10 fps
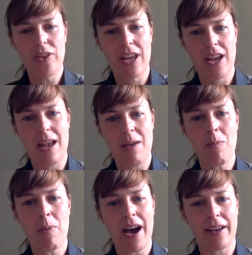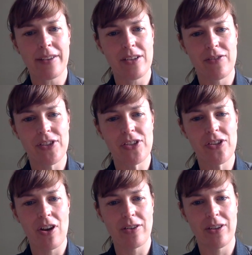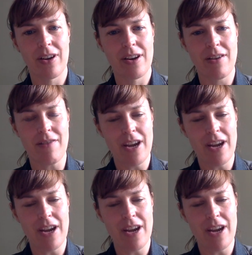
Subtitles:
the impact of such kind of